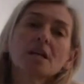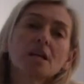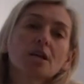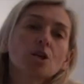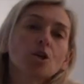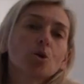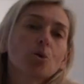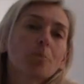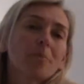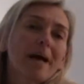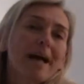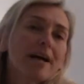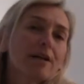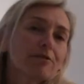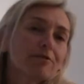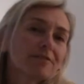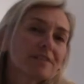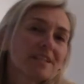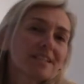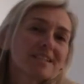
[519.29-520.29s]
your
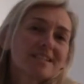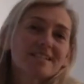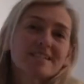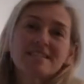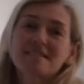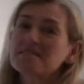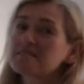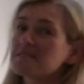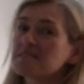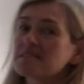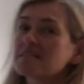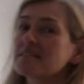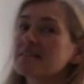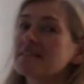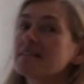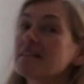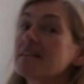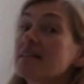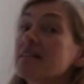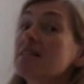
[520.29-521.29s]
pelvis
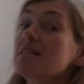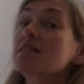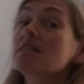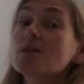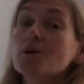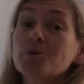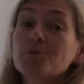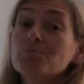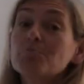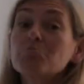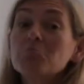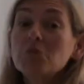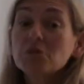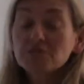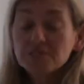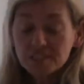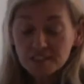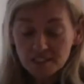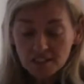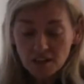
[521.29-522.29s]
is so
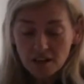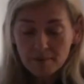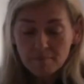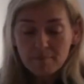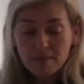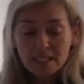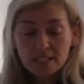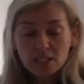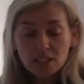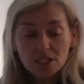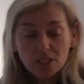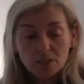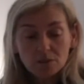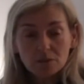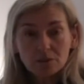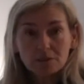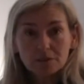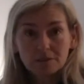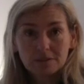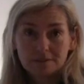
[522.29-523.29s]

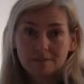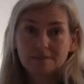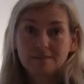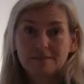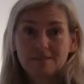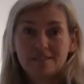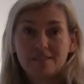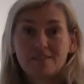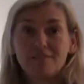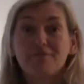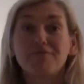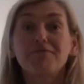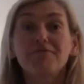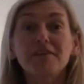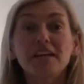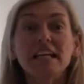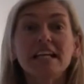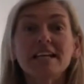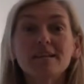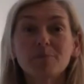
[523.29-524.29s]
multidimensional,
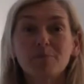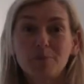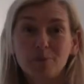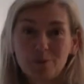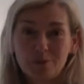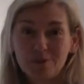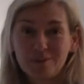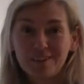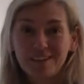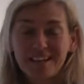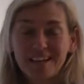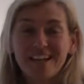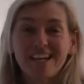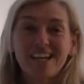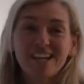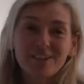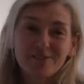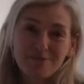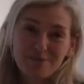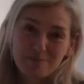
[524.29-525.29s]
feelable,
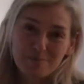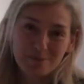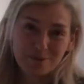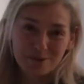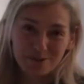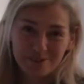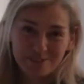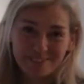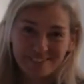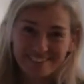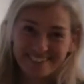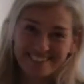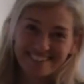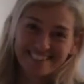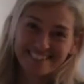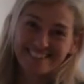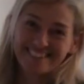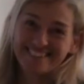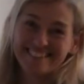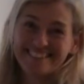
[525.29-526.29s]
lovable,
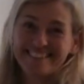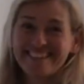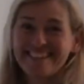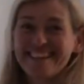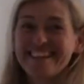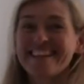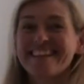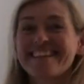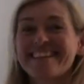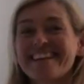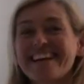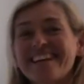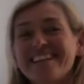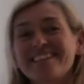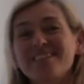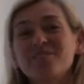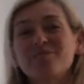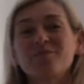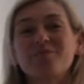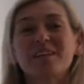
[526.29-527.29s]

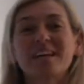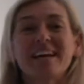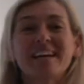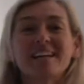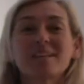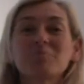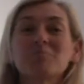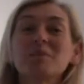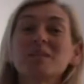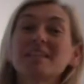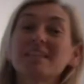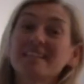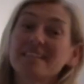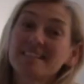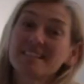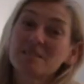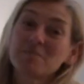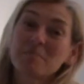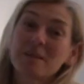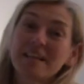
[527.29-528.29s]
that you can
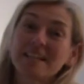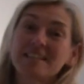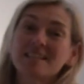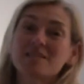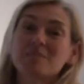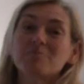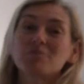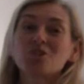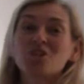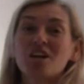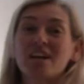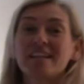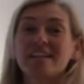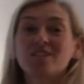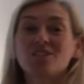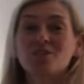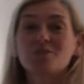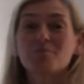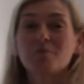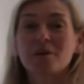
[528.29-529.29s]
begin to make some
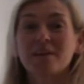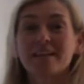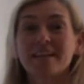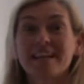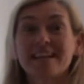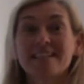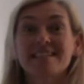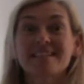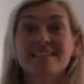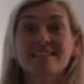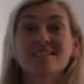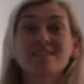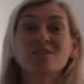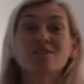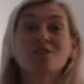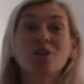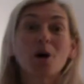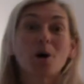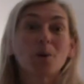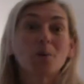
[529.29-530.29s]
changes by getting
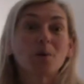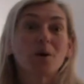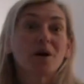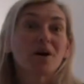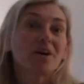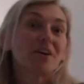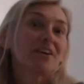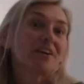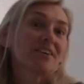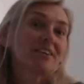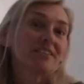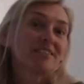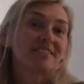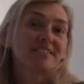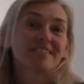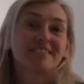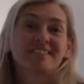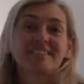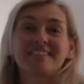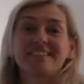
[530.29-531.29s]
to know her
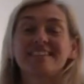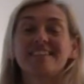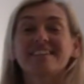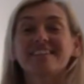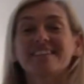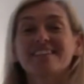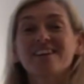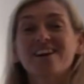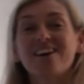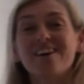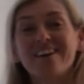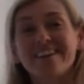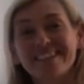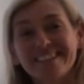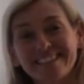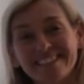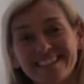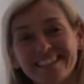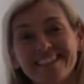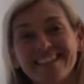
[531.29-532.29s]

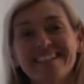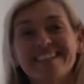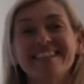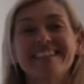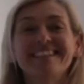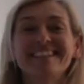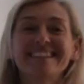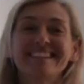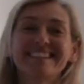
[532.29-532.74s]
kindly,